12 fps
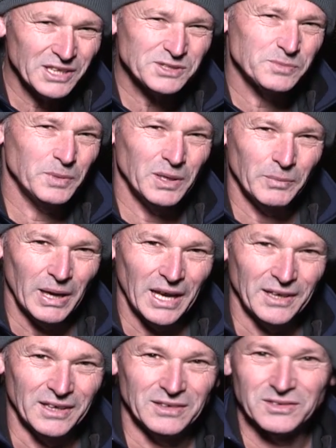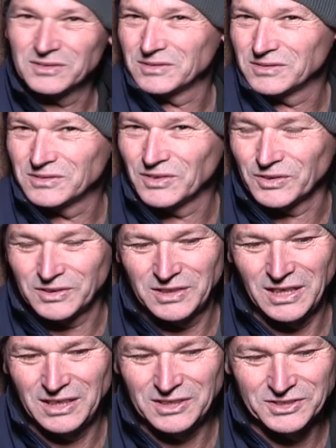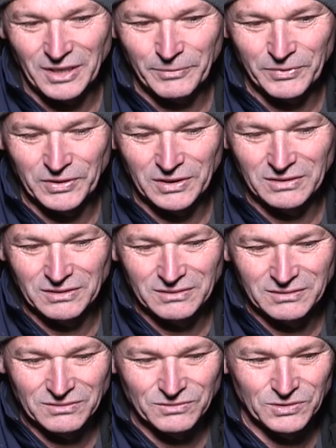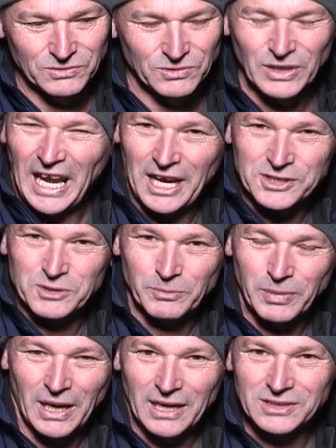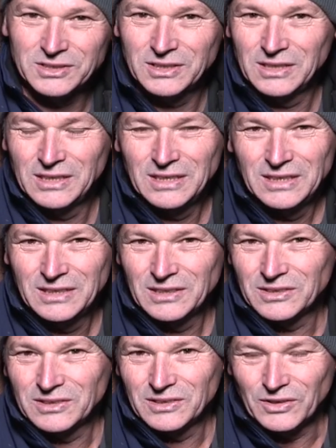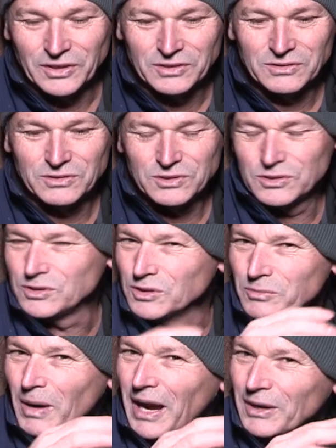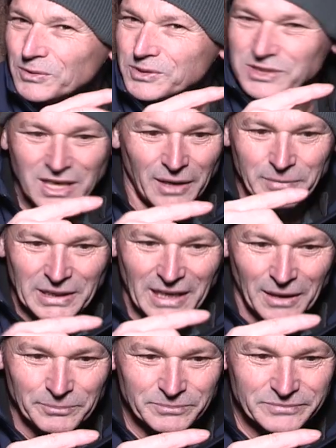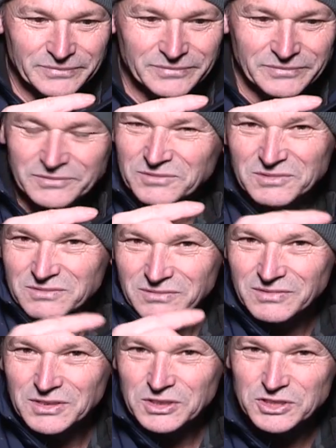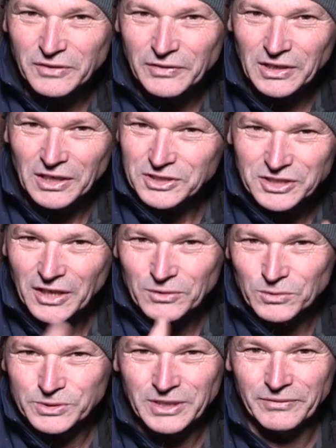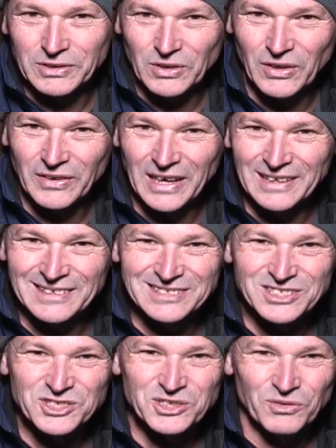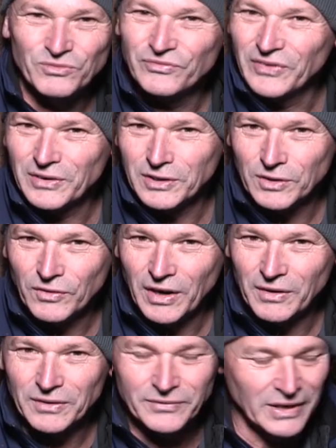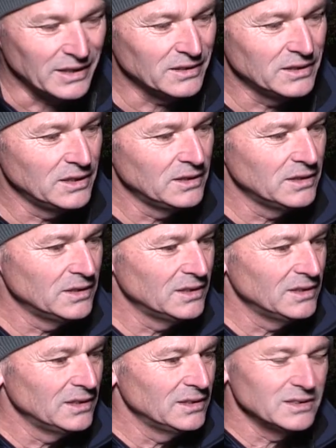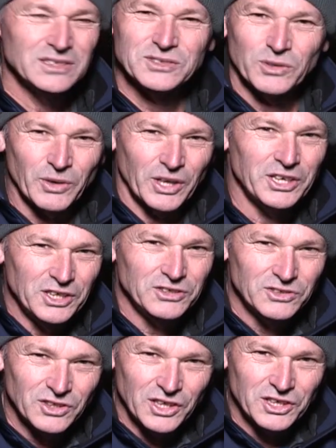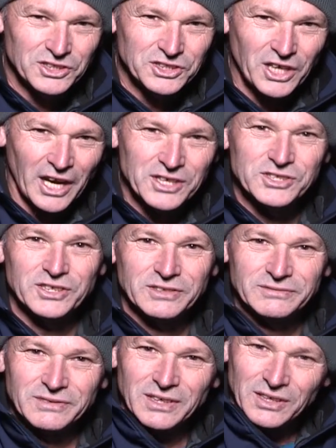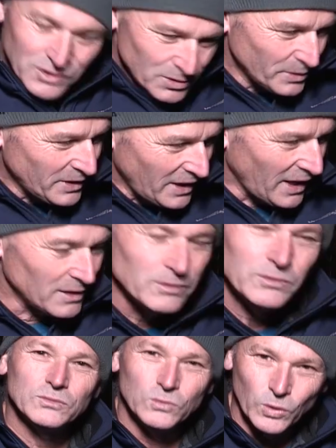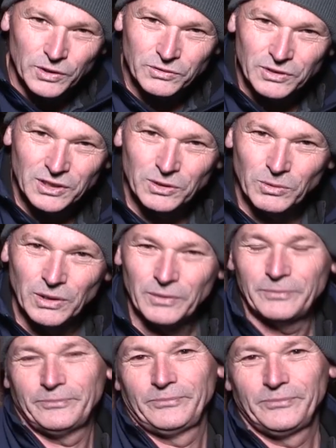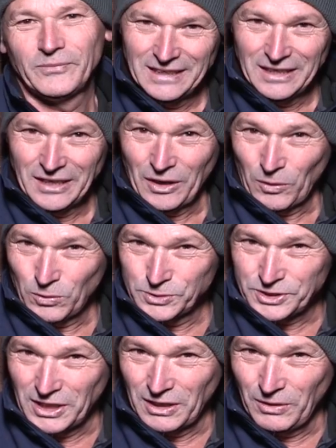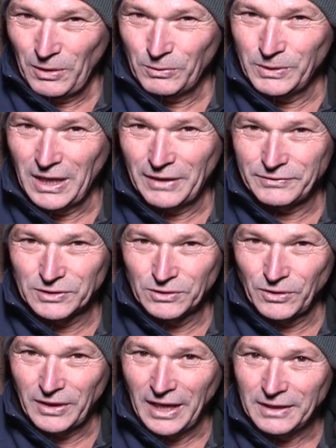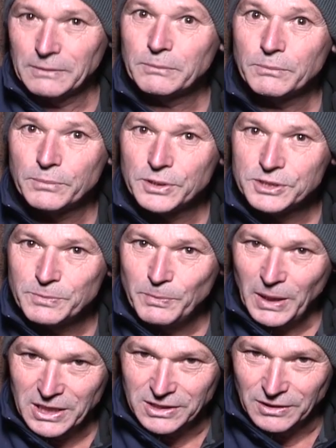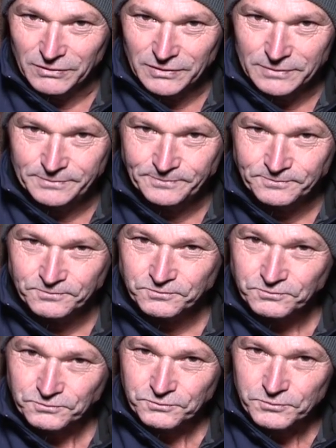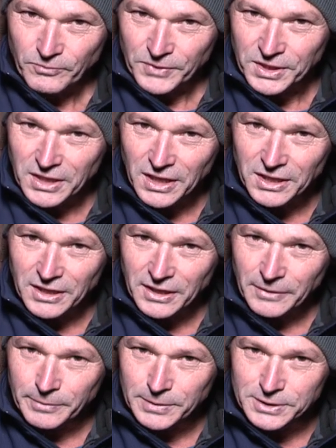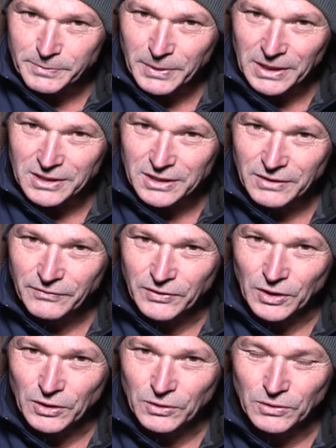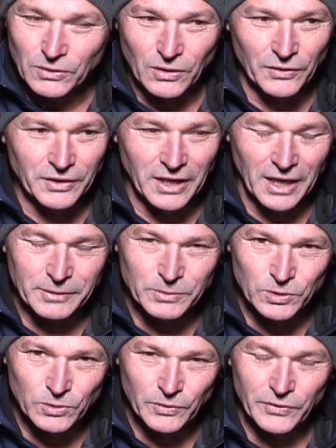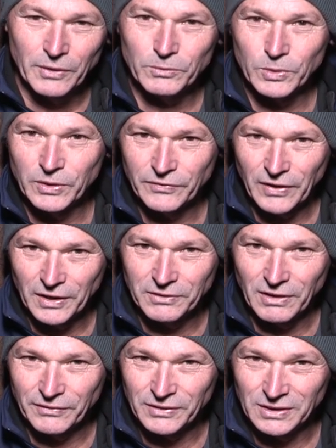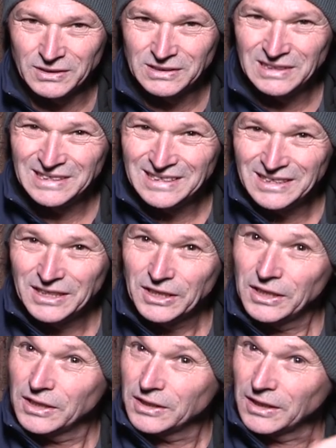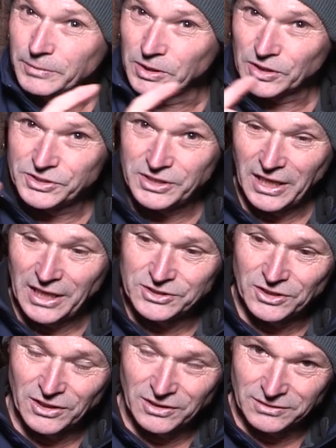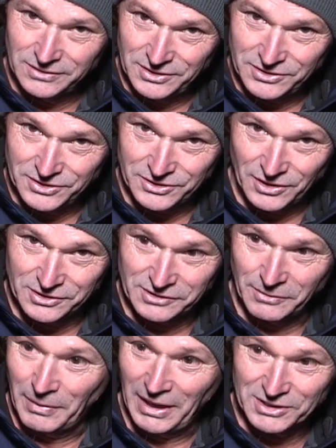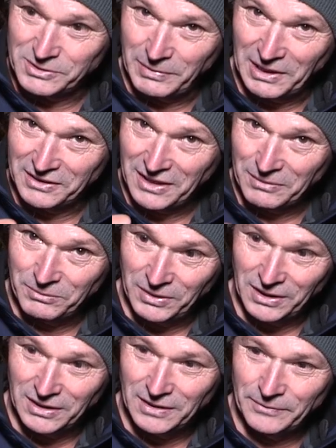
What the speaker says: that's been about it. Not getting something action-packed like 2 males coming up sniffing each other or something like that. It's just a very rare event. So I needed to change it, and doing that worked really well. Now also we have to look at perspective. Getting a perspective view on the animal that we're photographing. Now because the Agile is the size of a mouse, about that big,